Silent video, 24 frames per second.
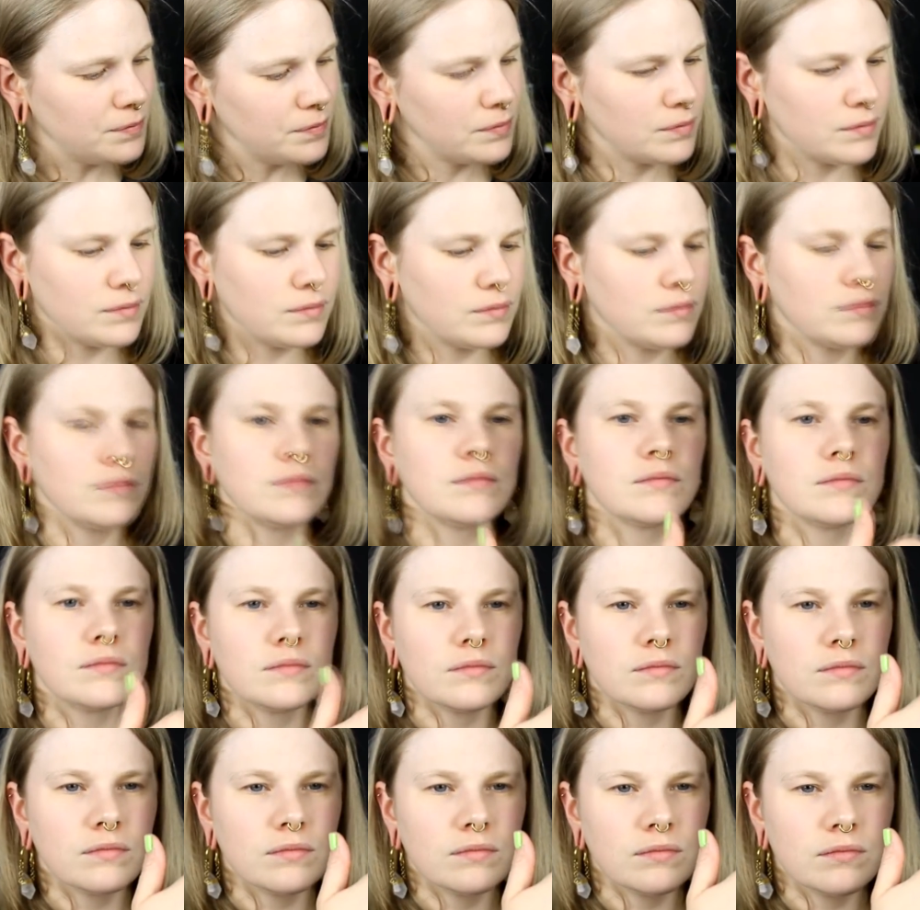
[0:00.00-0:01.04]

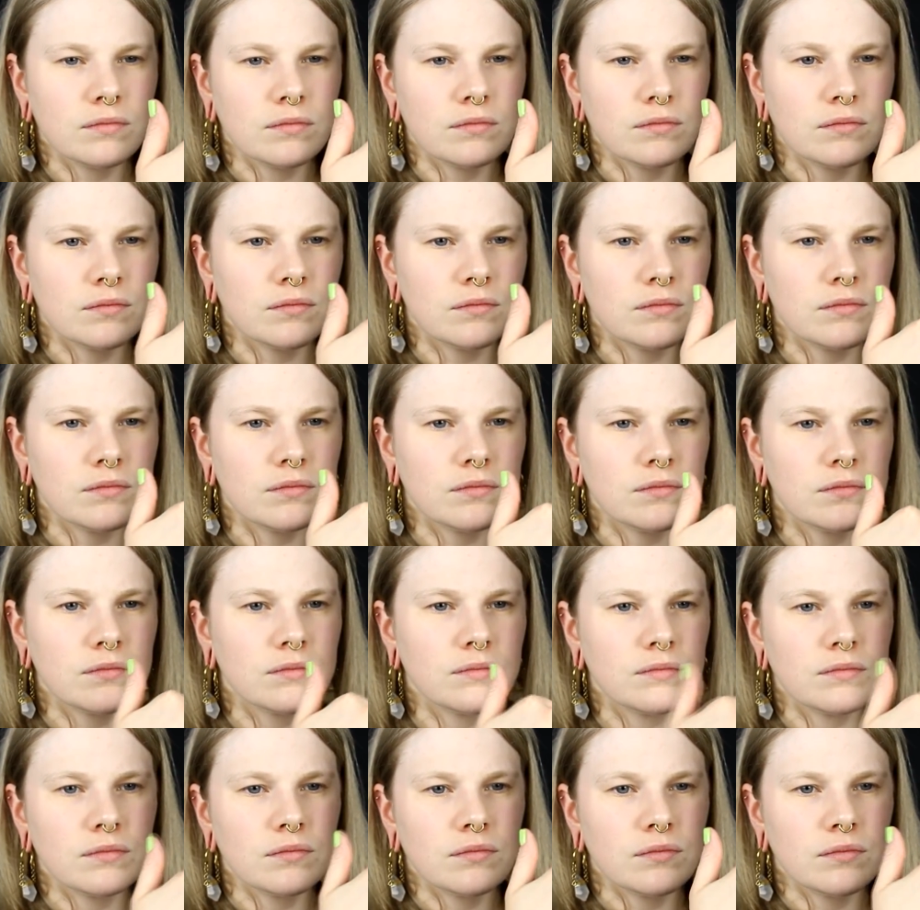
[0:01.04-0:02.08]

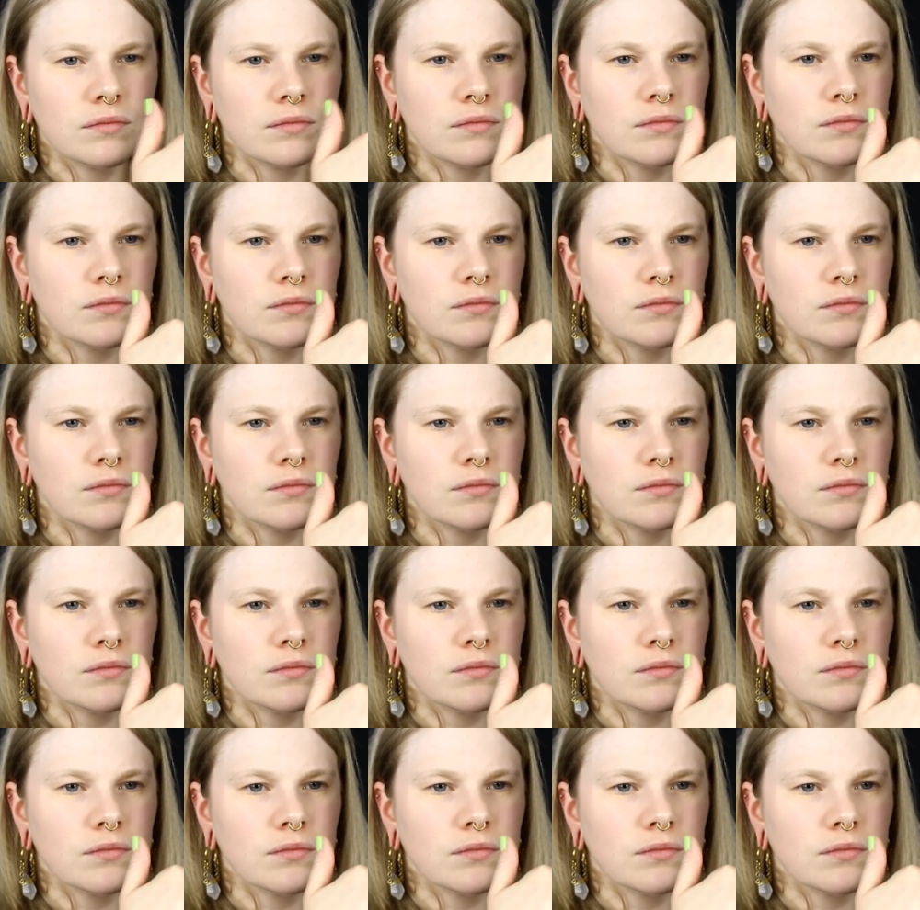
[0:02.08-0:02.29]
Nobody speaks.